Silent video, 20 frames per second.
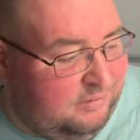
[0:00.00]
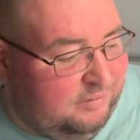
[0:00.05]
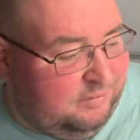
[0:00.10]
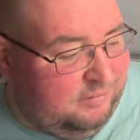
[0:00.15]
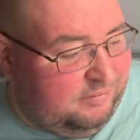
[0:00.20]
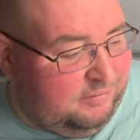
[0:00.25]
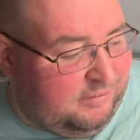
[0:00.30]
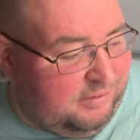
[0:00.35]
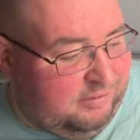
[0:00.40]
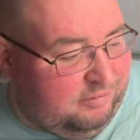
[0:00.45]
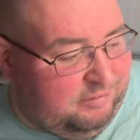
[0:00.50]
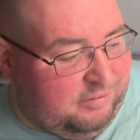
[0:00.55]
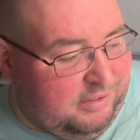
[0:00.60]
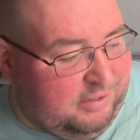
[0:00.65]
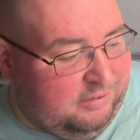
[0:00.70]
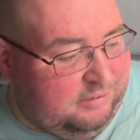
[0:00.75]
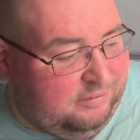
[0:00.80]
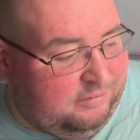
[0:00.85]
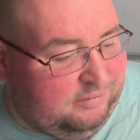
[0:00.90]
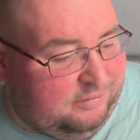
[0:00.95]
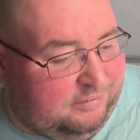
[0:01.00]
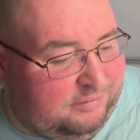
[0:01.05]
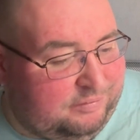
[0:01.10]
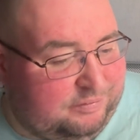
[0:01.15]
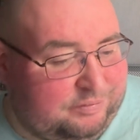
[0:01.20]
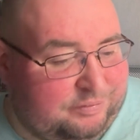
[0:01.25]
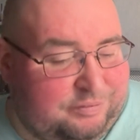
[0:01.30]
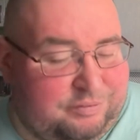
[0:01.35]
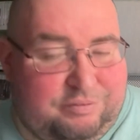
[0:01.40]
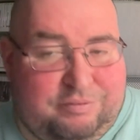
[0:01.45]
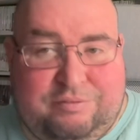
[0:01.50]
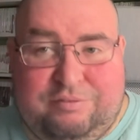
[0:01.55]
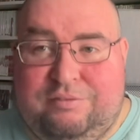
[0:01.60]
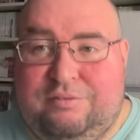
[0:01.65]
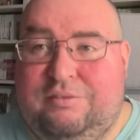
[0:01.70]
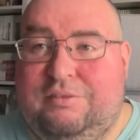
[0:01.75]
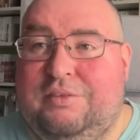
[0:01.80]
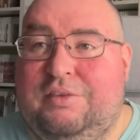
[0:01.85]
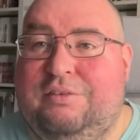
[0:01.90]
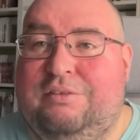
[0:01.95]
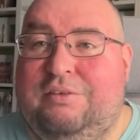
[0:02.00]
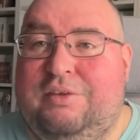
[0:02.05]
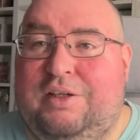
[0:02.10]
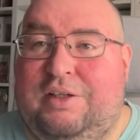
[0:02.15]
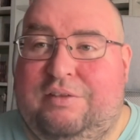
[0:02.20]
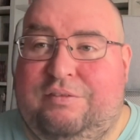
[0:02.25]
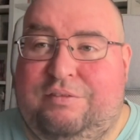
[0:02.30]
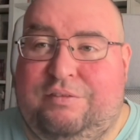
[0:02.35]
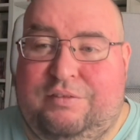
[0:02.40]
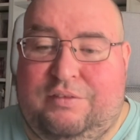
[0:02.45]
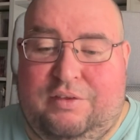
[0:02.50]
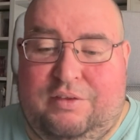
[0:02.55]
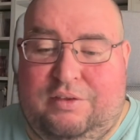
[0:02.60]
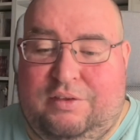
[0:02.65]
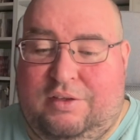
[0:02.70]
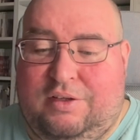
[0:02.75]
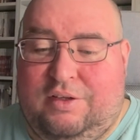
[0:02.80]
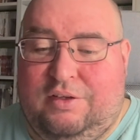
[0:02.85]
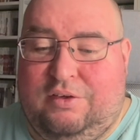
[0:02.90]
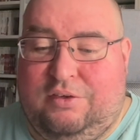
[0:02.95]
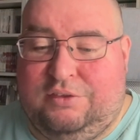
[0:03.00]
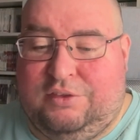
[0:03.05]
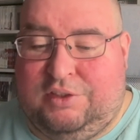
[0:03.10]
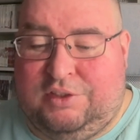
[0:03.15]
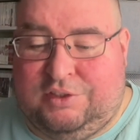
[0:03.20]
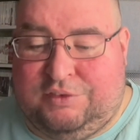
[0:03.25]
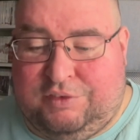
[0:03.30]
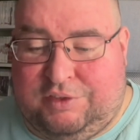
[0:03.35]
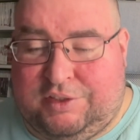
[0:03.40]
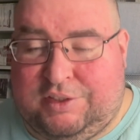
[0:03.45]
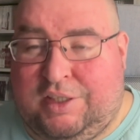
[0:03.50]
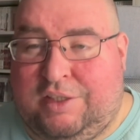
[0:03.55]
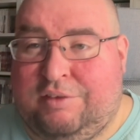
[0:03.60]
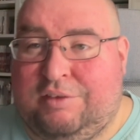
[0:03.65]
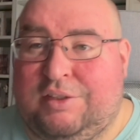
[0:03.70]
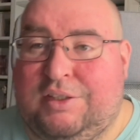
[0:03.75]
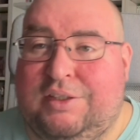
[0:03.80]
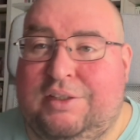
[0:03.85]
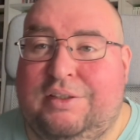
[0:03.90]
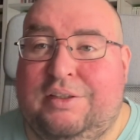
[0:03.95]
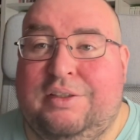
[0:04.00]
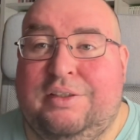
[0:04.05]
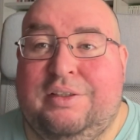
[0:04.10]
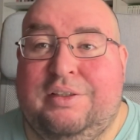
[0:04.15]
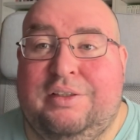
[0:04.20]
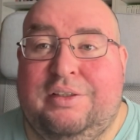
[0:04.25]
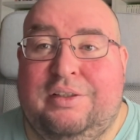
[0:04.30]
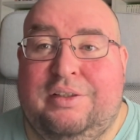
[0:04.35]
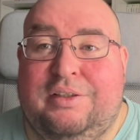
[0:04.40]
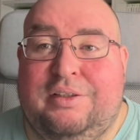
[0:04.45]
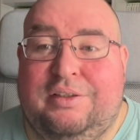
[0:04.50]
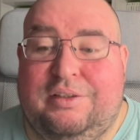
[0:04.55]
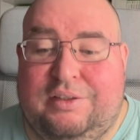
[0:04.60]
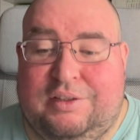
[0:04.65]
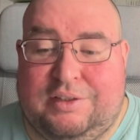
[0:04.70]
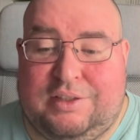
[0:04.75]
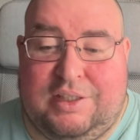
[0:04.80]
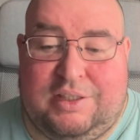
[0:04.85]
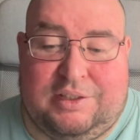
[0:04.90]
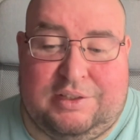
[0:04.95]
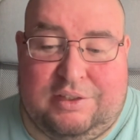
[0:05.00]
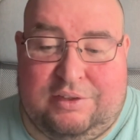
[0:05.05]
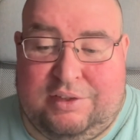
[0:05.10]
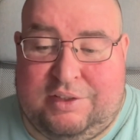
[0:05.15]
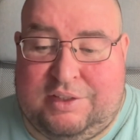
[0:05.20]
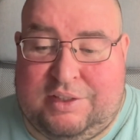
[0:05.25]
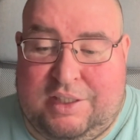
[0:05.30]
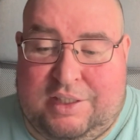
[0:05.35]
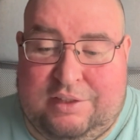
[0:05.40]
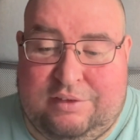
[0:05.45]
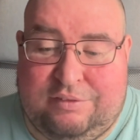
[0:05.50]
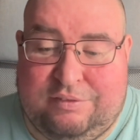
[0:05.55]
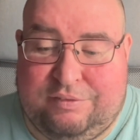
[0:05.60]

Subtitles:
Pretty fun. Right, on to the Switch games. I'll say there's only 10.